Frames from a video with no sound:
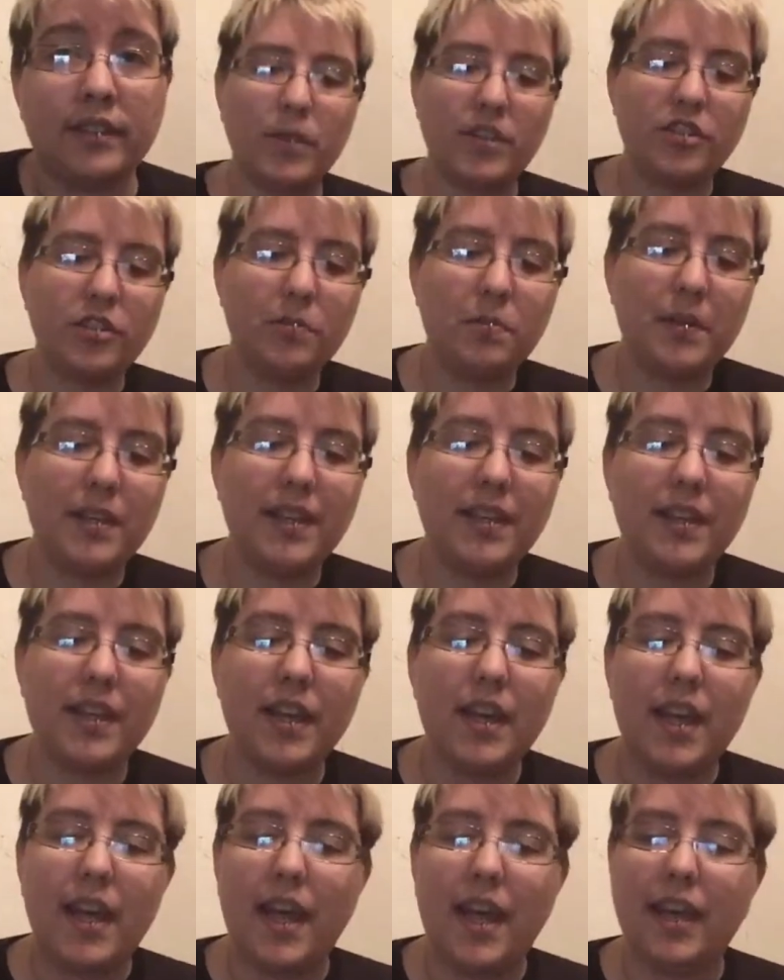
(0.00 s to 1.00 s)
We should be
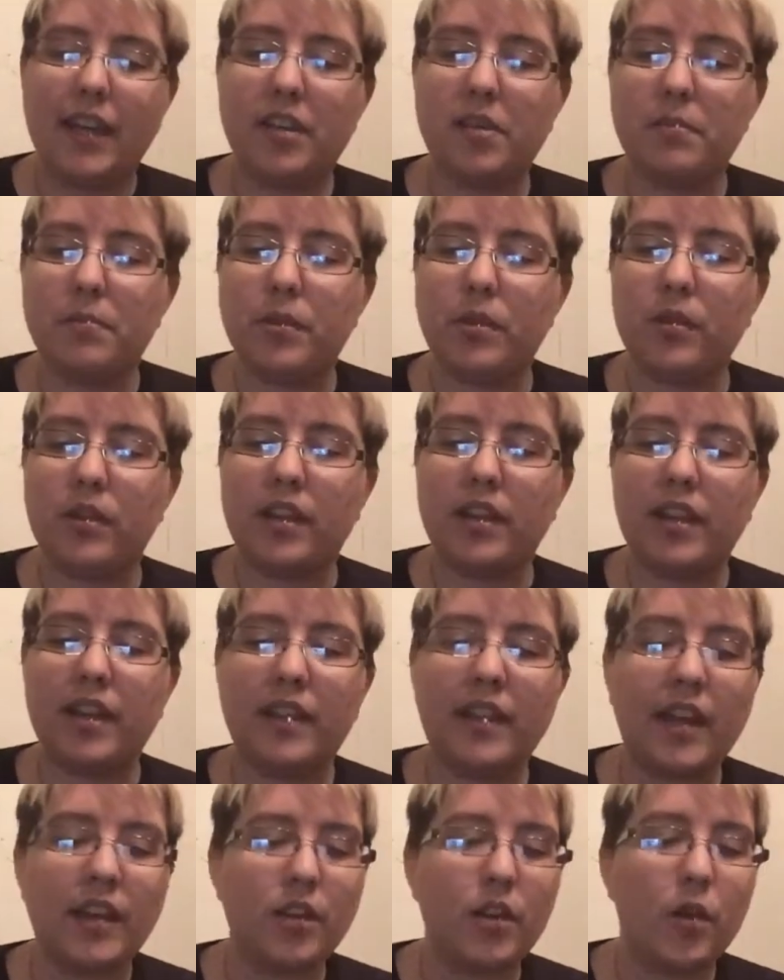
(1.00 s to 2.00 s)
a community
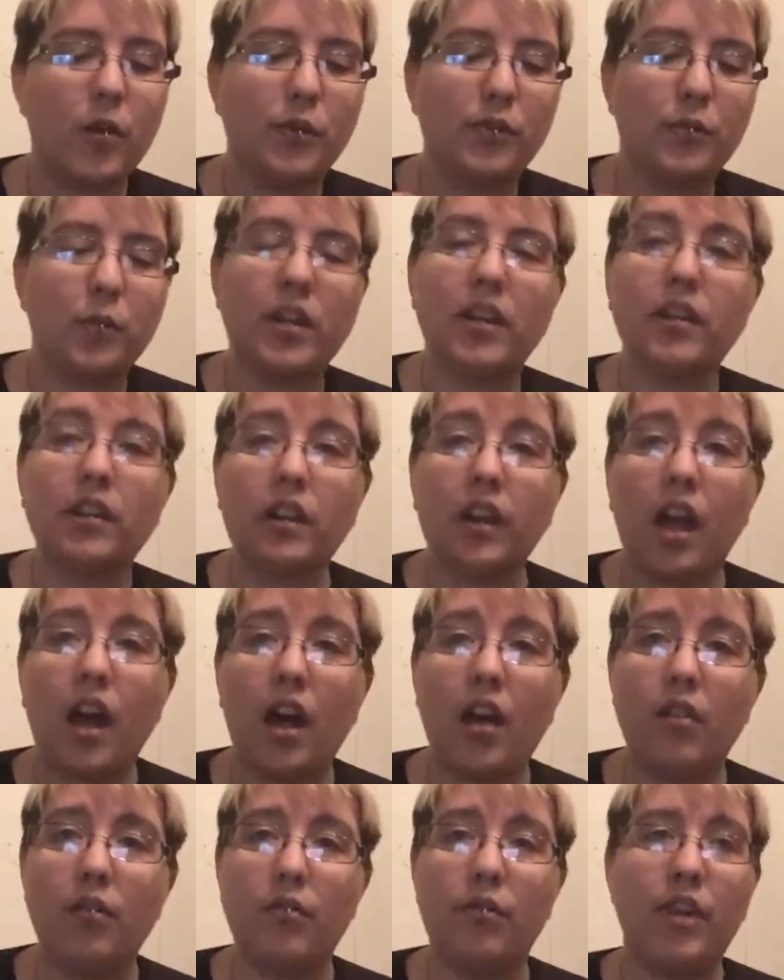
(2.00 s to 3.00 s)
that knows what
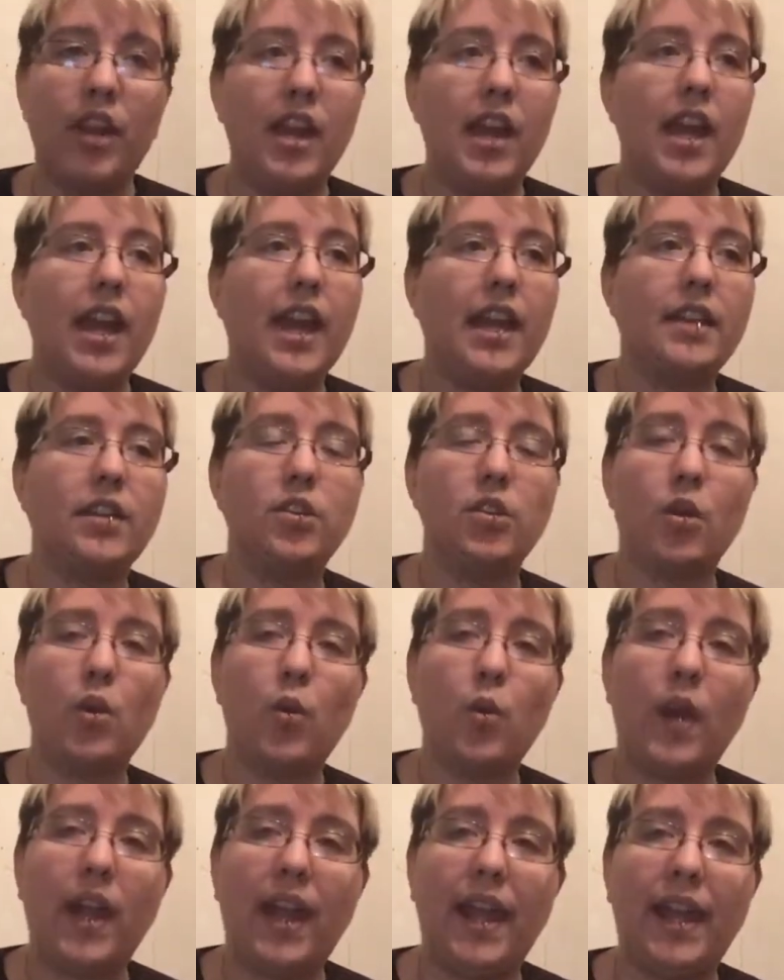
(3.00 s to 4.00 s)
love and
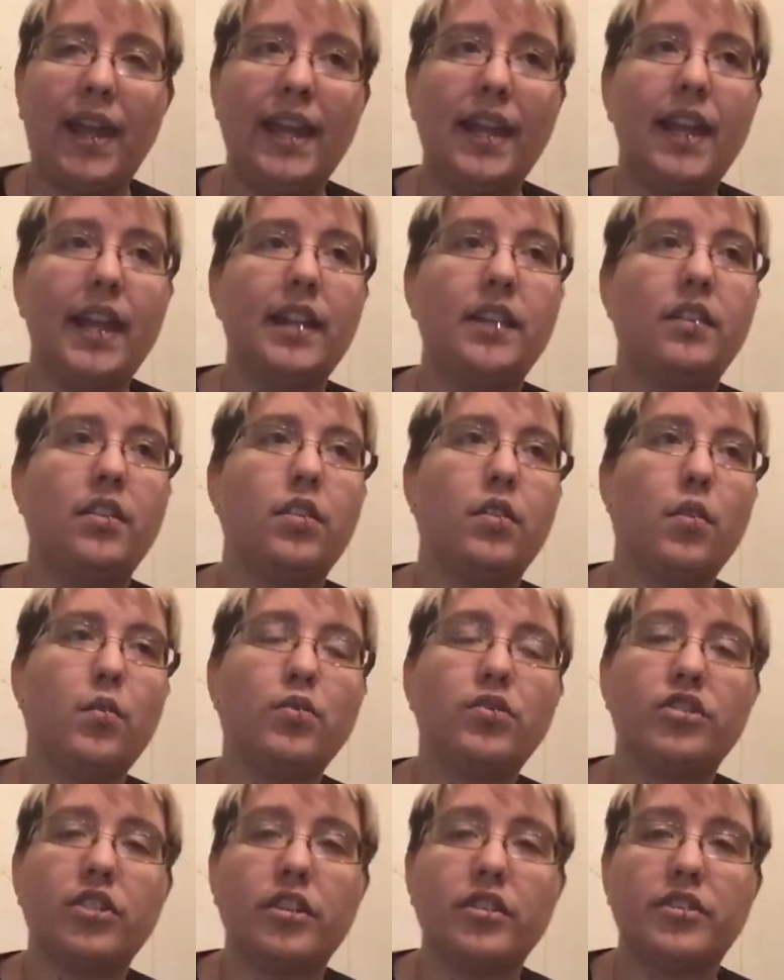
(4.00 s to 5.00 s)
no hate and no
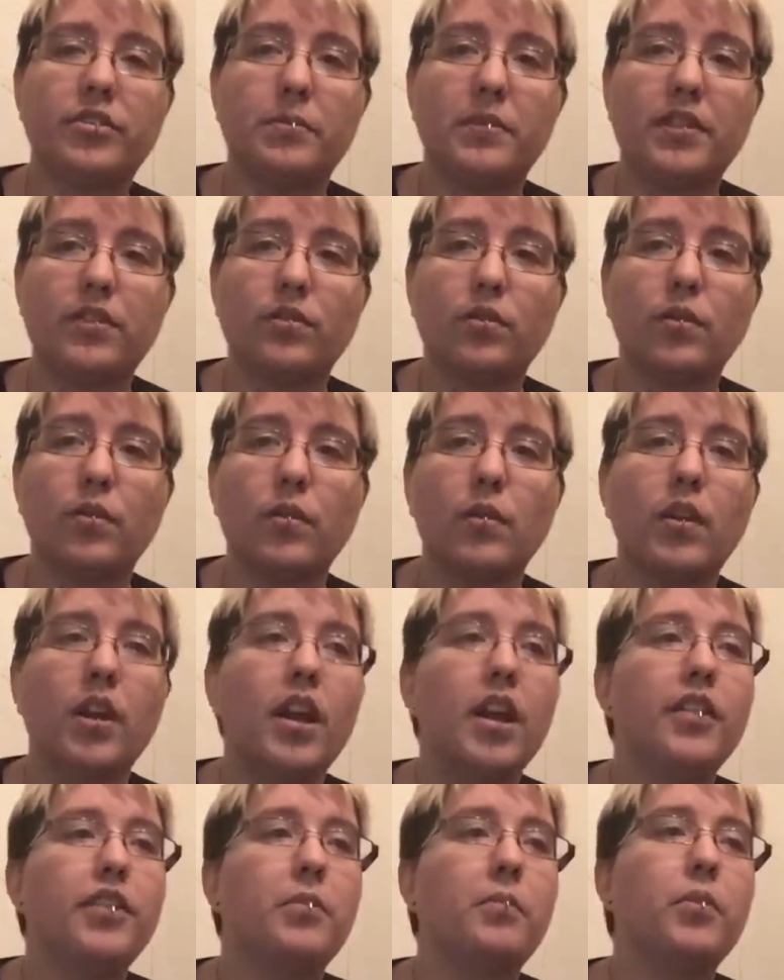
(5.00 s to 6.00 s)
judgmental,
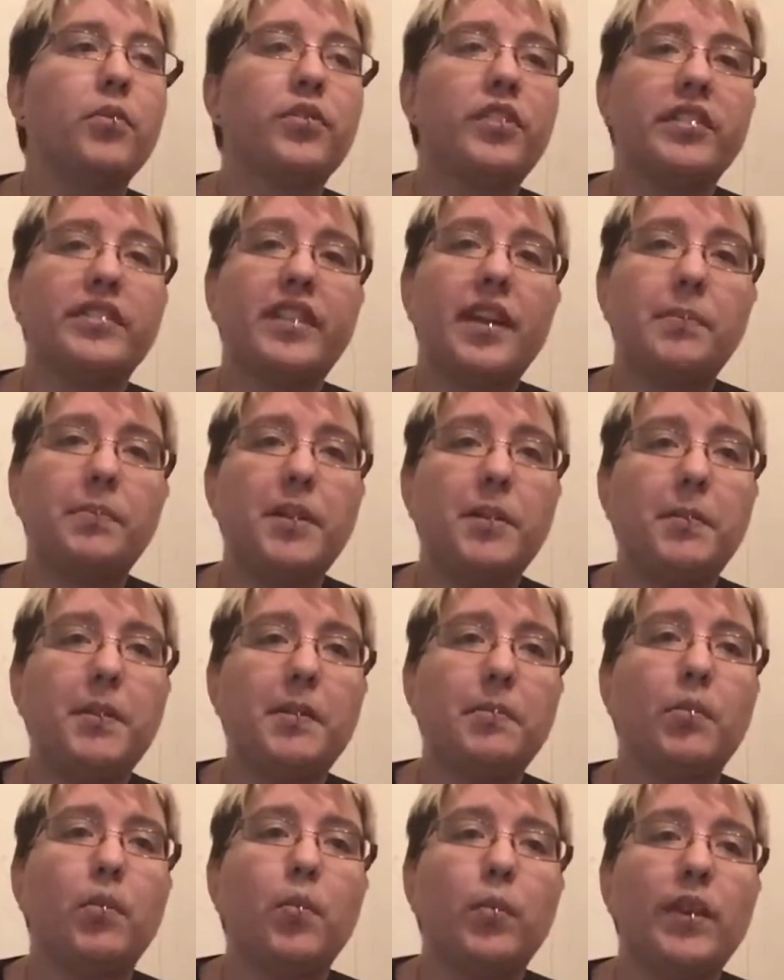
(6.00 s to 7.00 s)
the most accepting
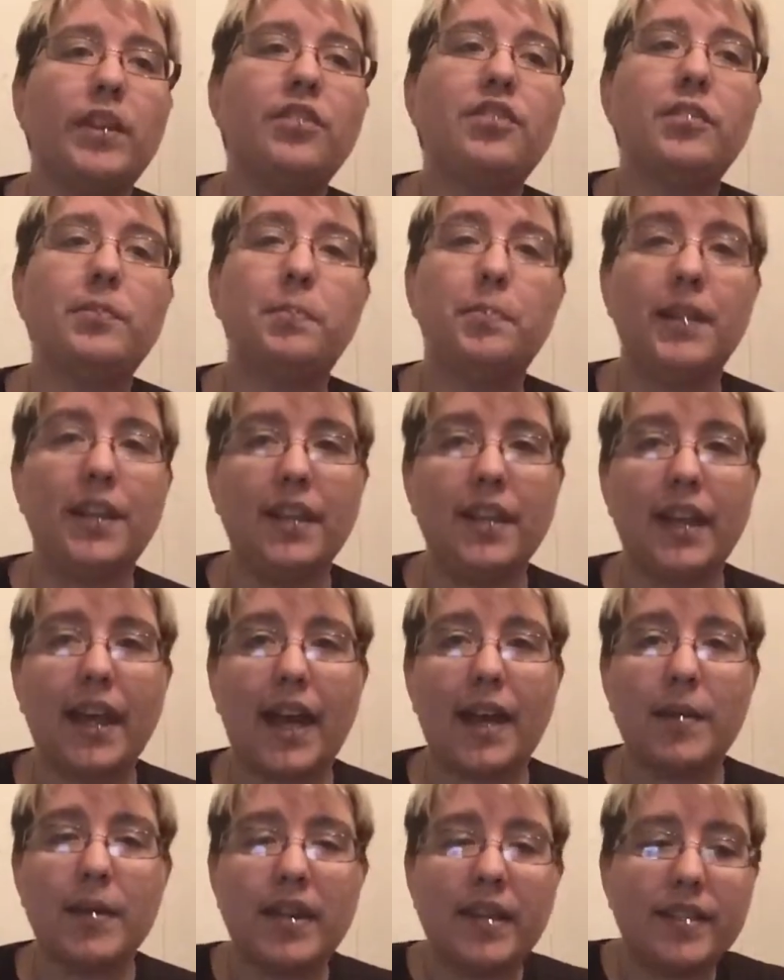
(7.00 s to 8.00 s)
people. We should be
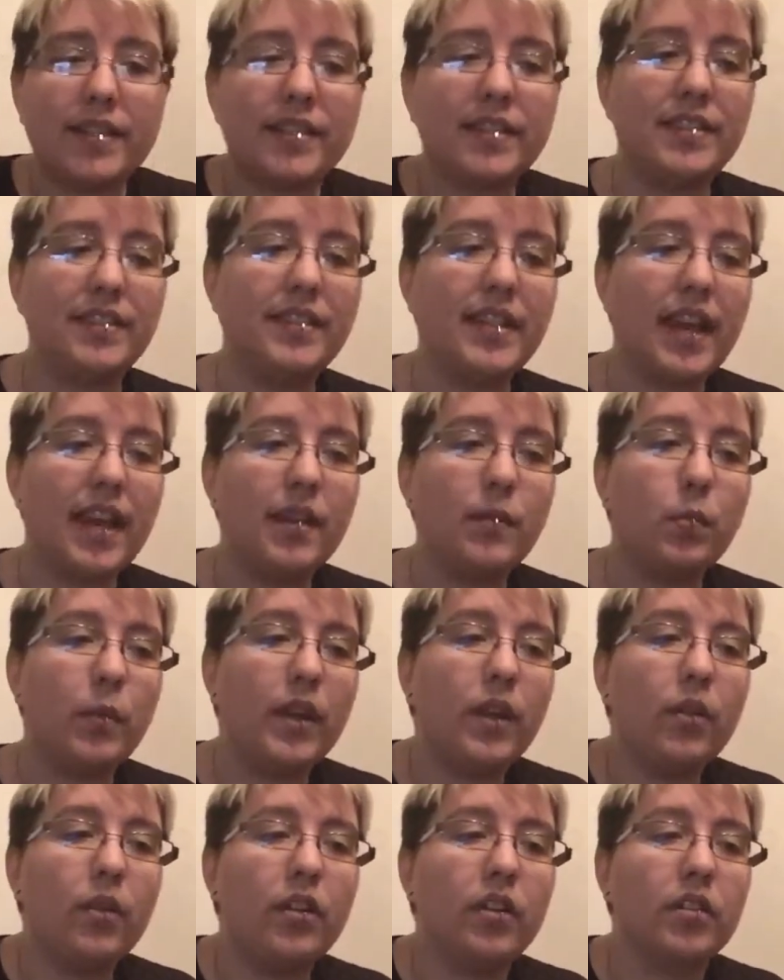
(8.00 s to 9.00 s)
that. And instead,
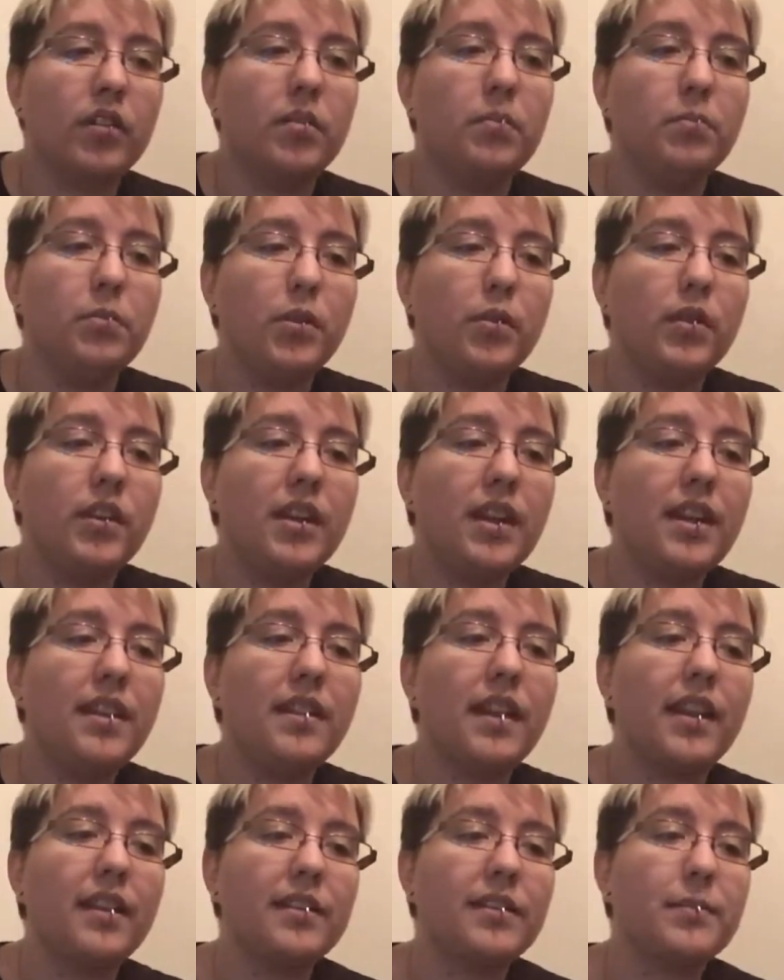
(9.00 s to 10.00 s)
we are a community
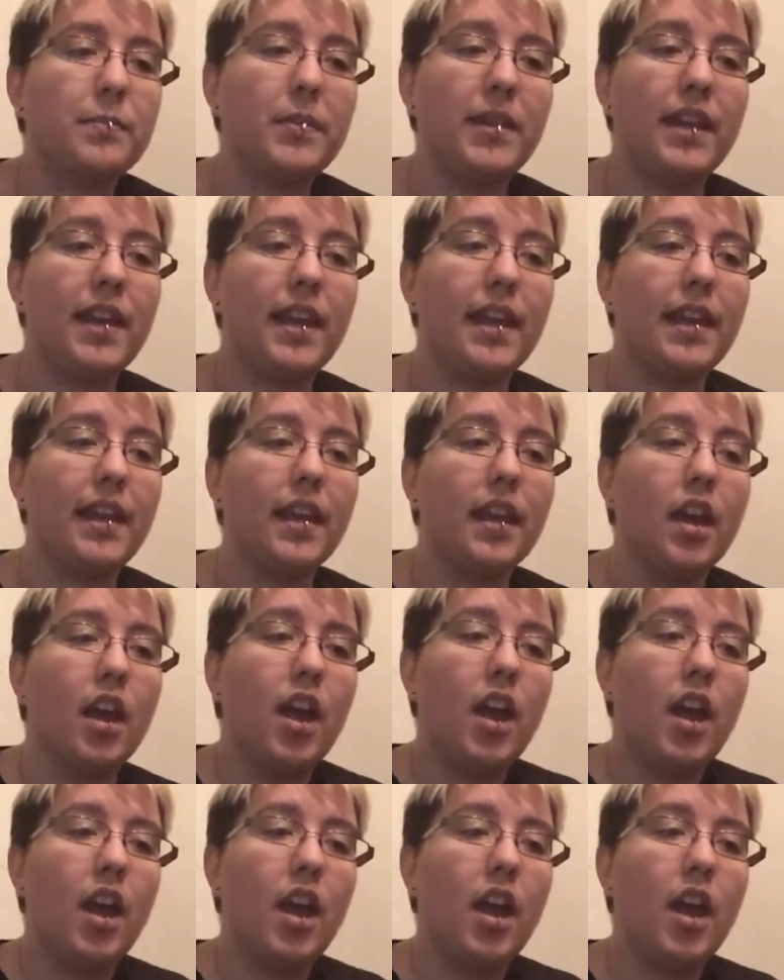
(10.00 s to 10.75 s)
that is being